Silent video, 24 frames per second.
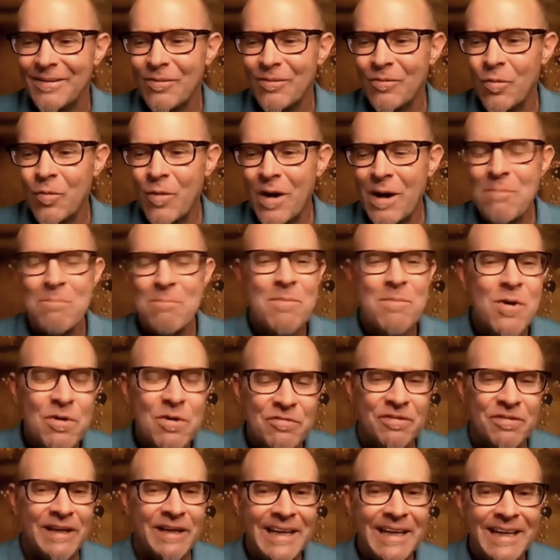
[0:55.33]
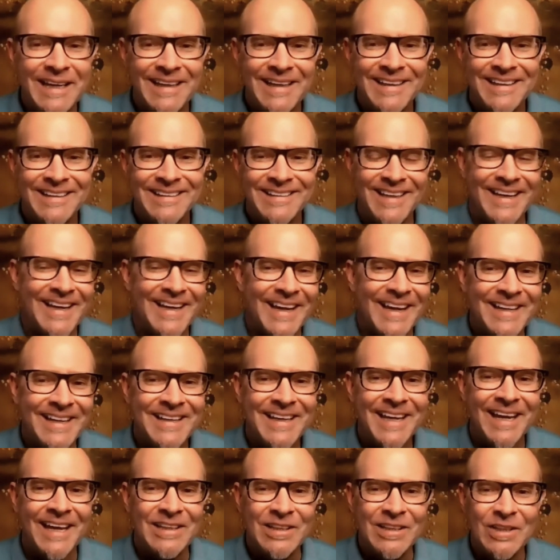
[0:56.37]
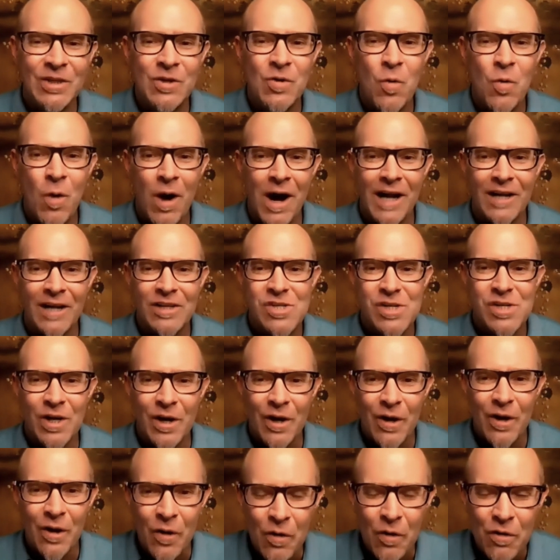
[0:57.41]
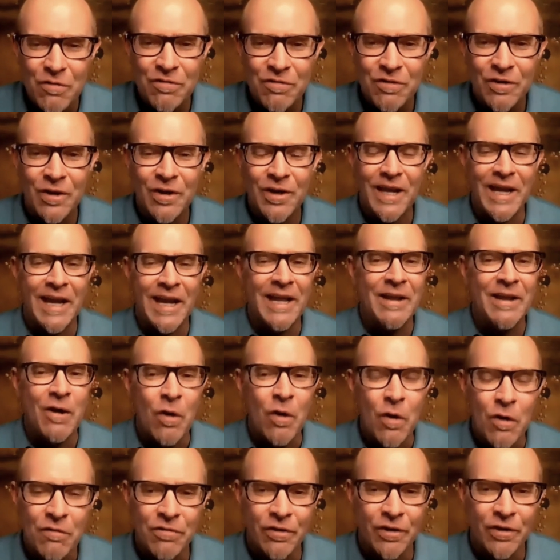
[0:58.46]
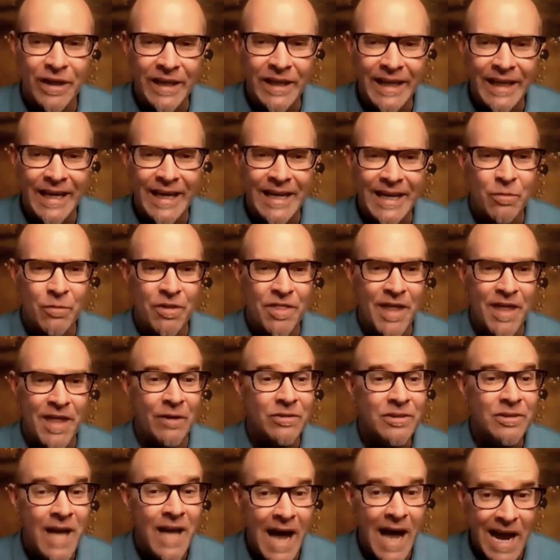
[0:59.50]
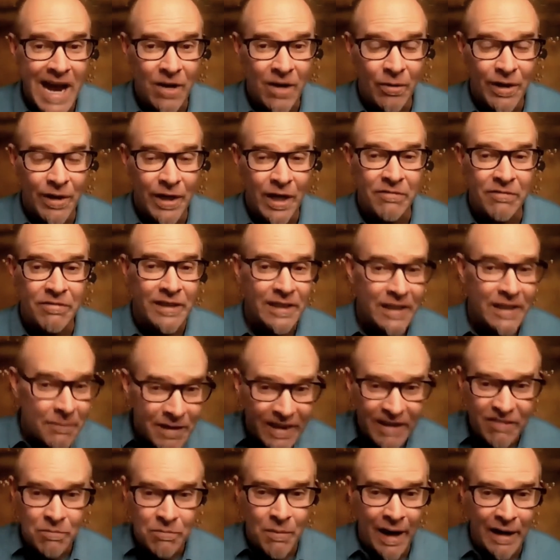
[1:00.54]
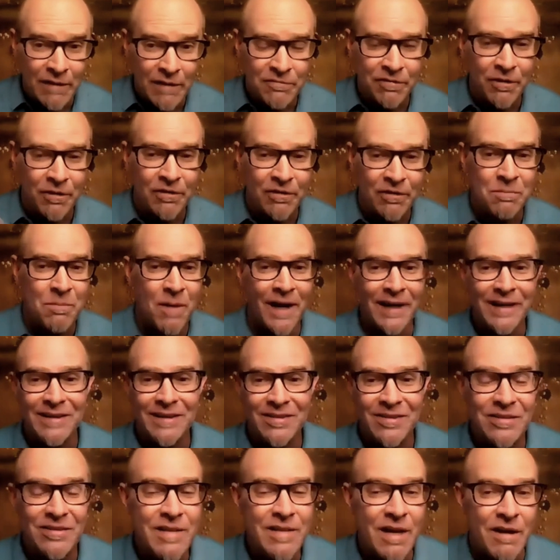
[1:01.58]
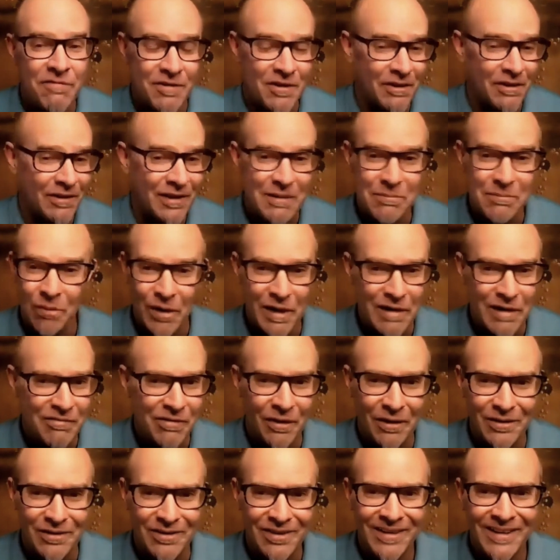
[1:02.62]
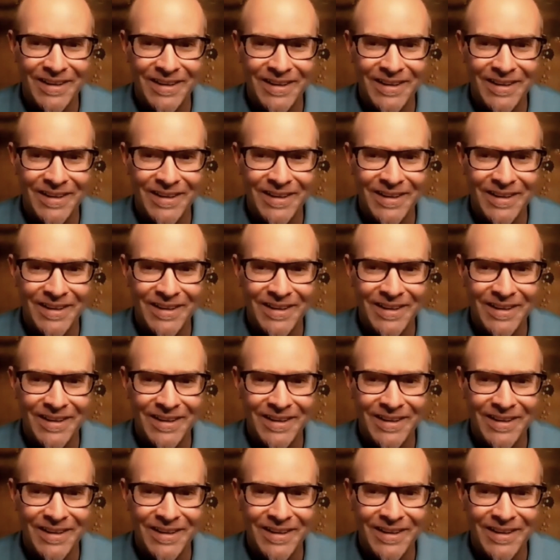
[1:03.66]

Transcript: What movie, Ted, can you watch over and over again without tiring of it? Let me give mine first. Mine is definitely Braveheart.